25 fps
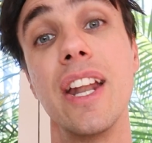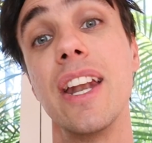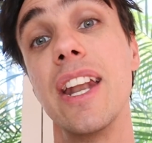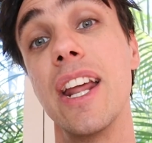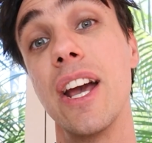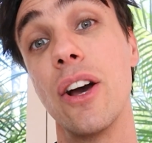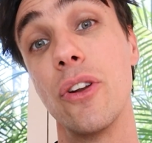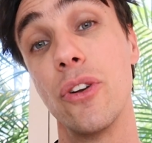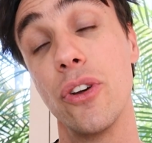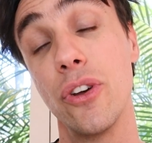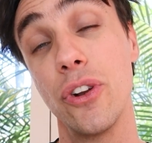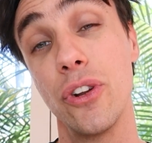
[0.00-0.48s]

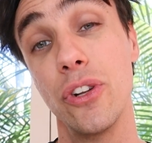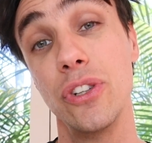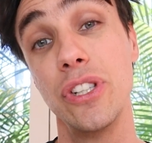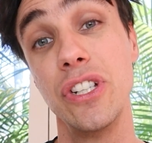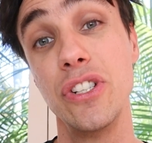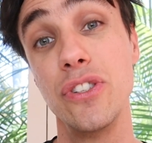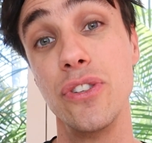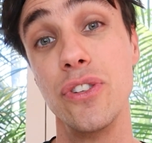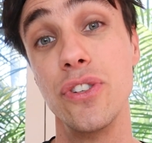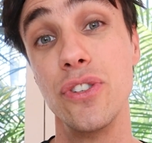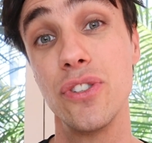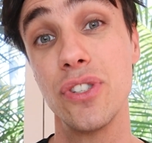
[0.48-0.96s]
Now, not only
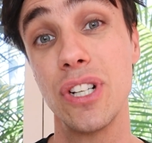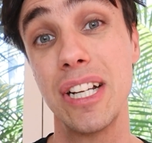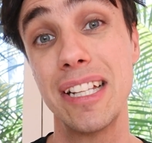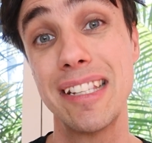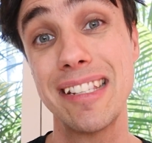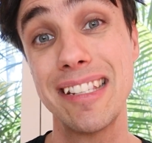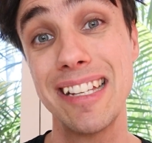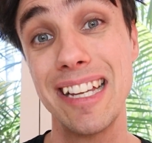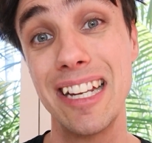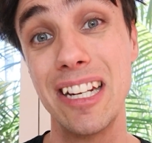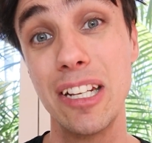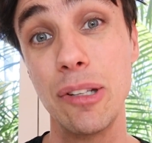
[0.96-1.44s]
do you
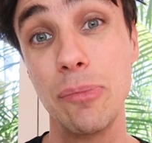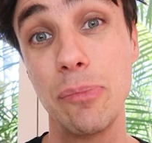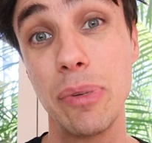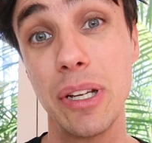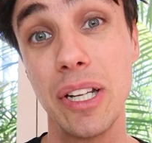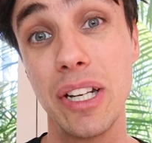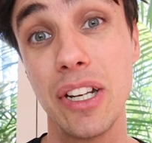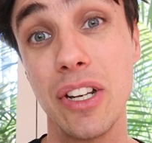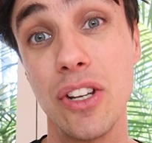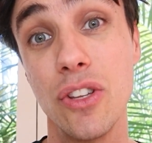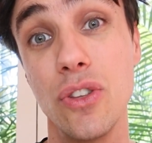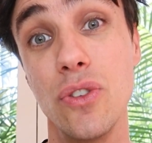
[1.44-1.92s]
transcend it,
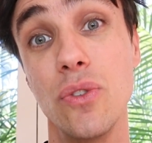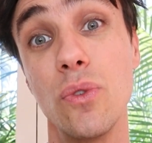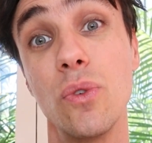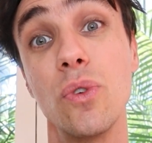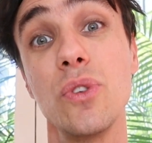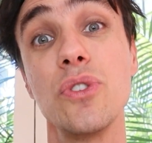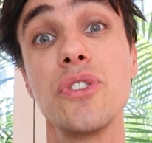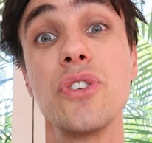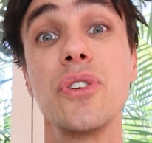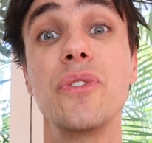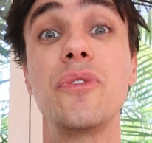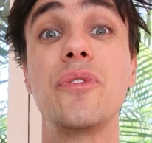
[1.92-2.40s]
but you
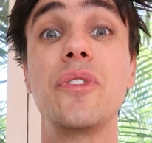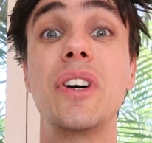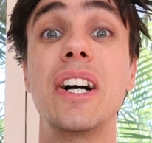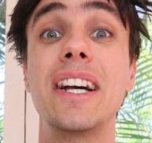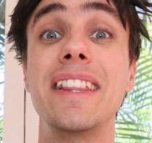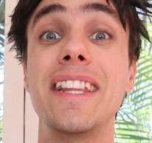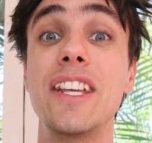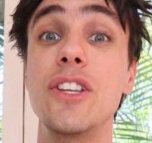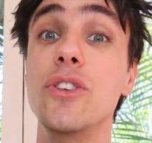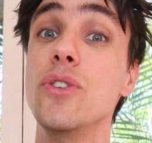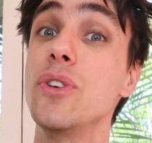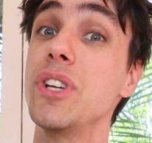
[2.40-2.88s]
also
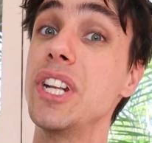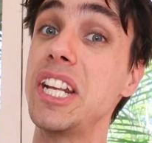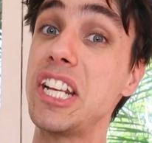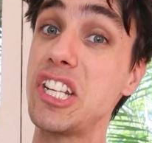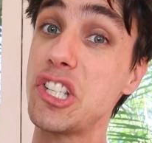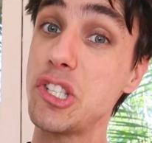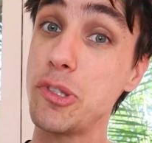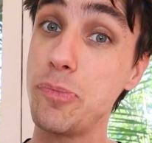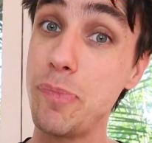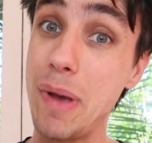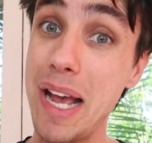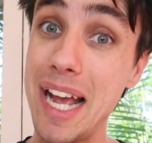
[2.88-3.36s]
find that you can
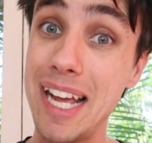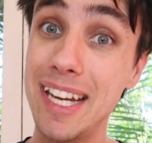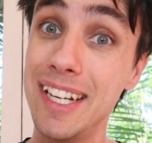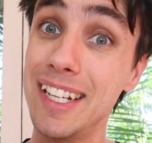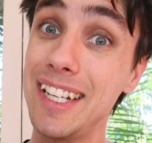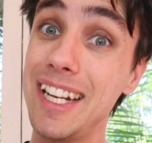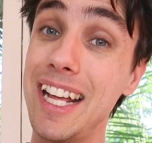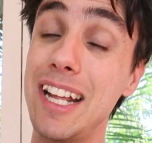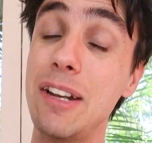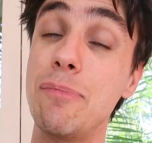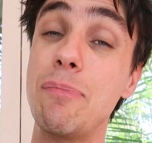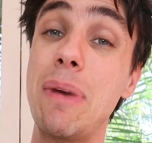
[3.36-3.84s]
expand
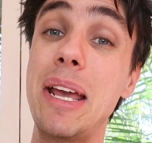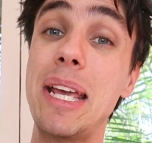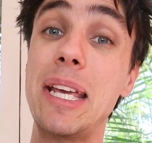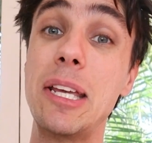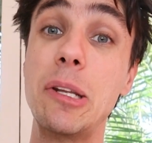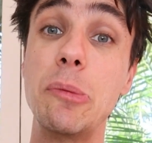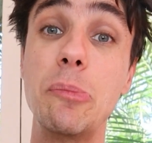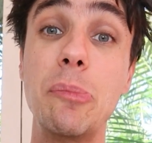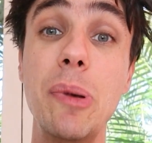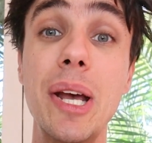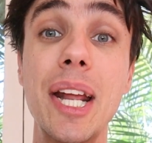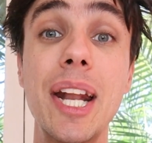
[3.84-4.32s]
it and make
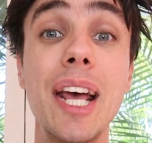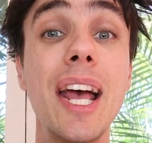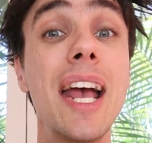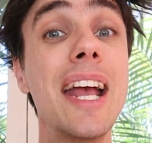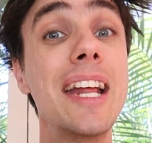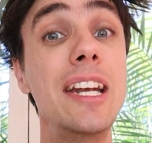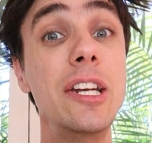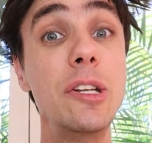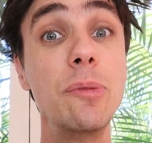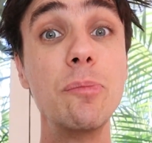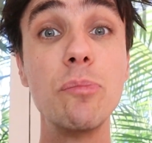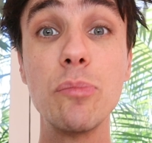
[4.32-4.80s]
it better
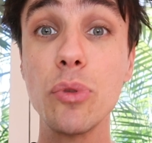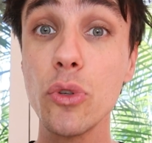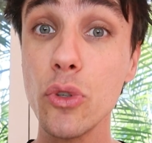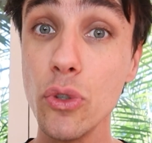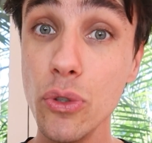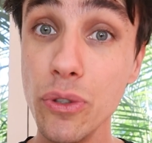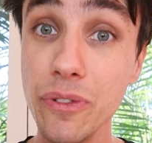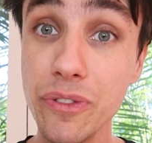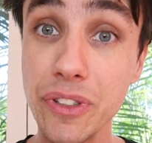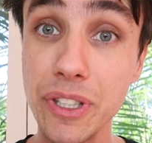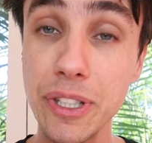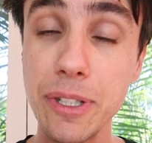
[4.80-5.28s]
and
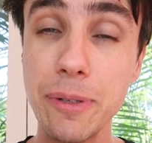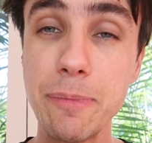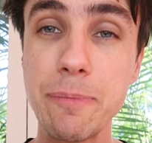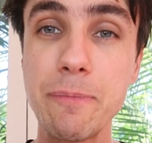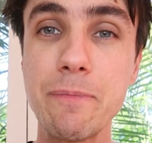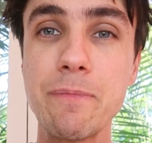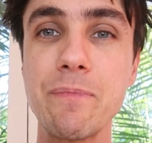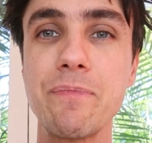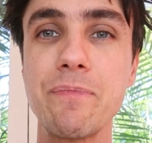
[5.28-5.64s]
improve it.